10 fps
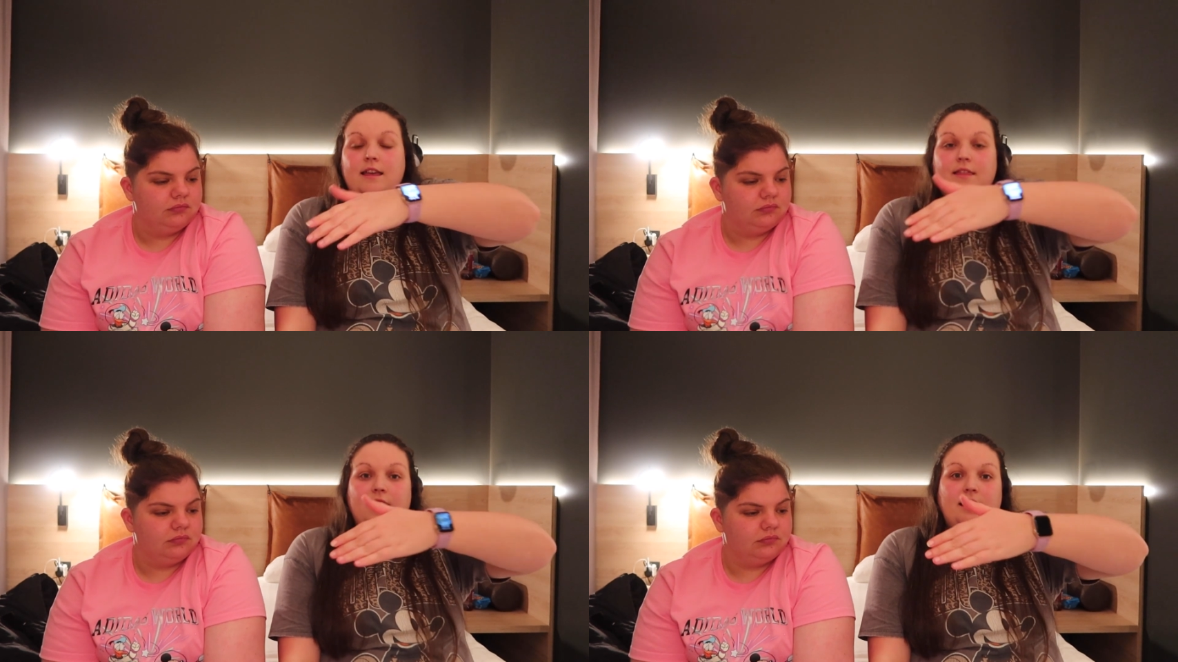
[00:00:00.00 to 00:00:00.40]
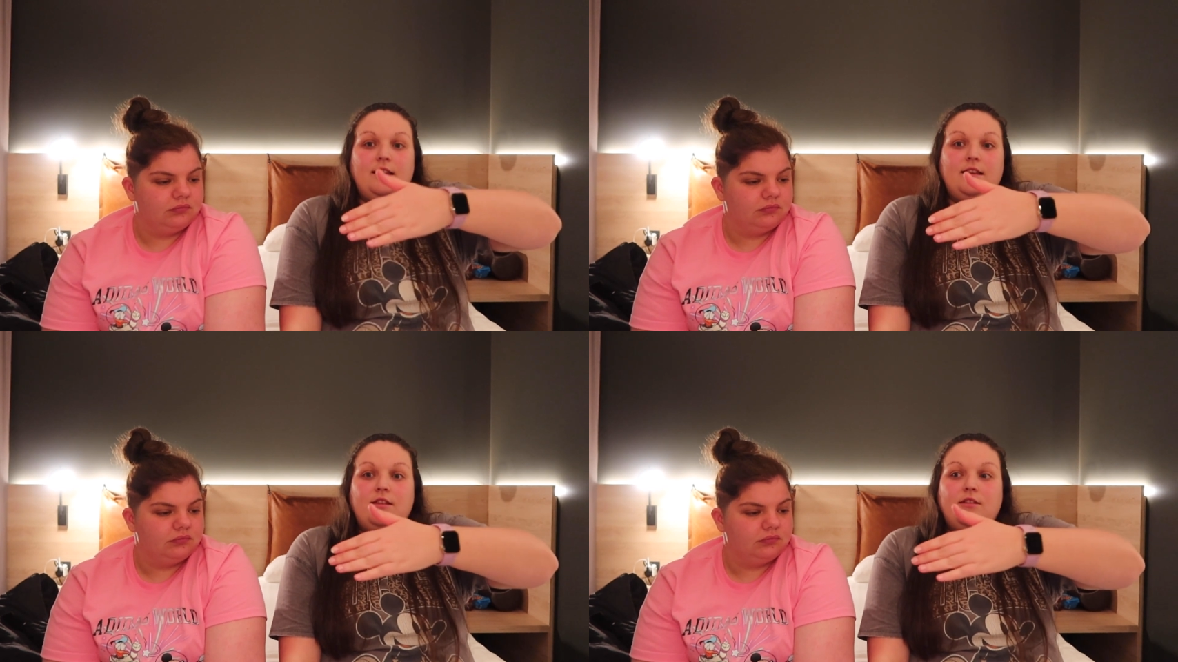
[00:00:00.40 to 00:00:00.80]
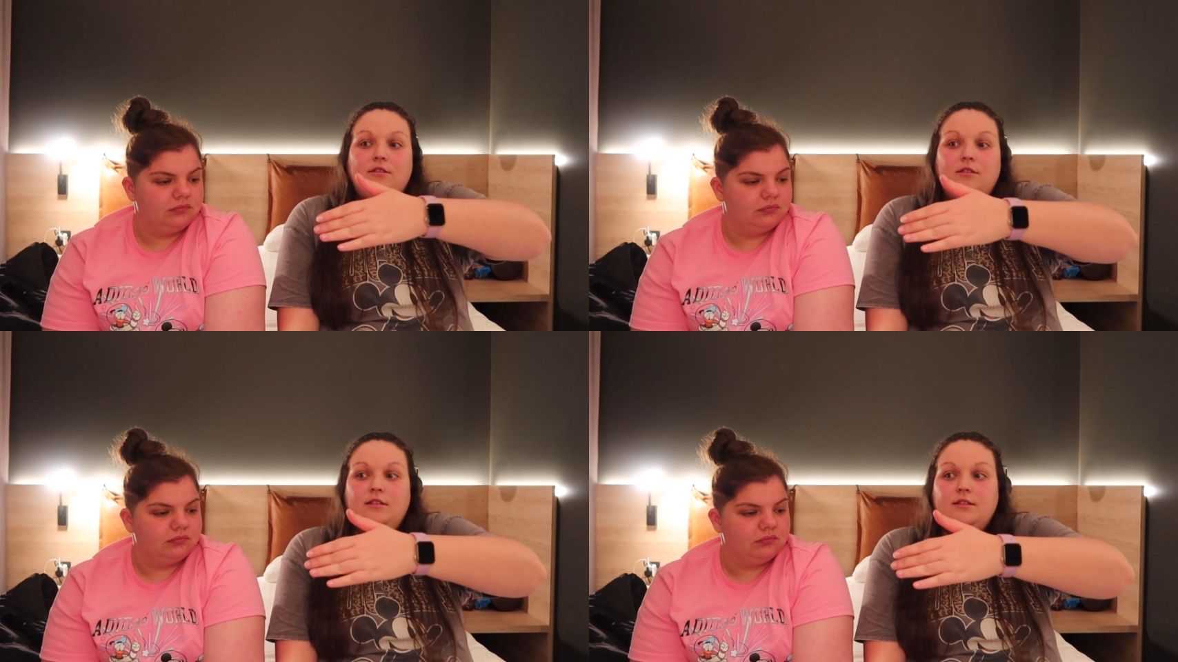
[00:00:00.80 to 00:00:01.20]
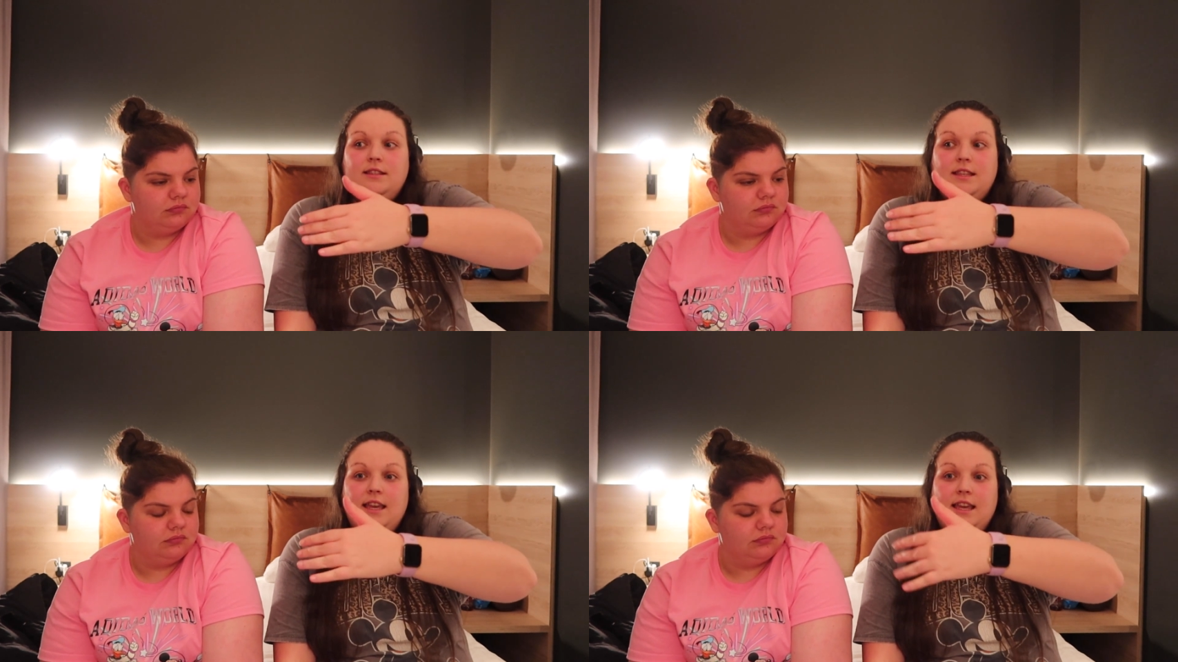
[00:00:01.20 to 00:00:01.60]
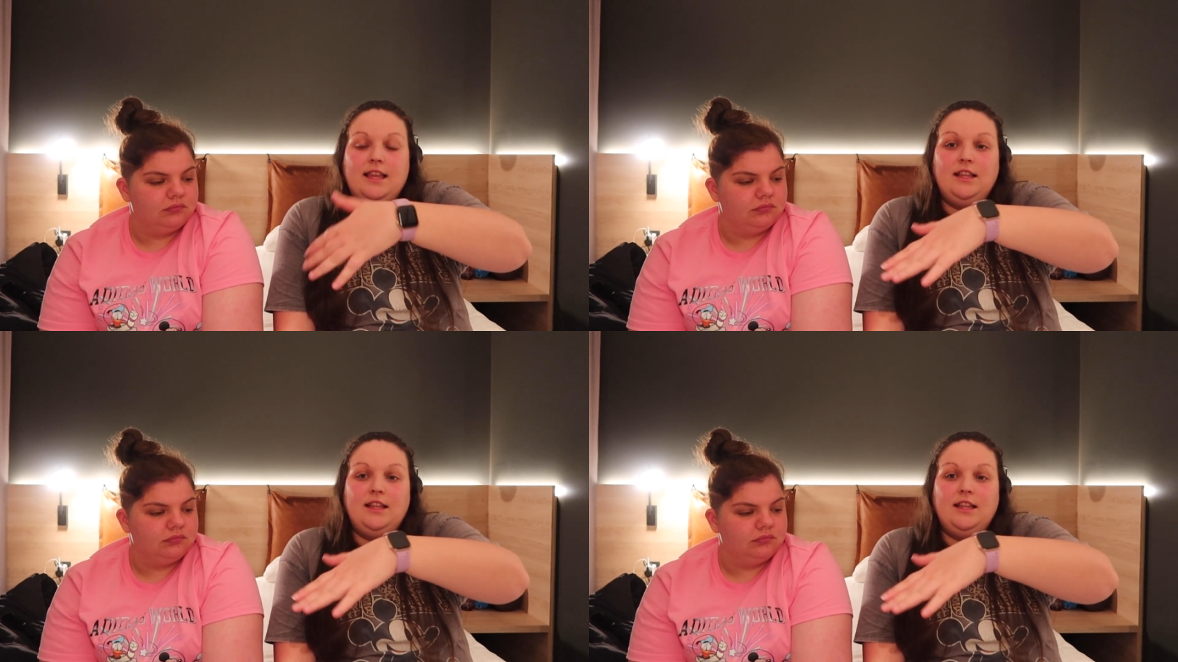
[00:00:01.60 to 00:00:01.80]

Speaker 1: and then you'll see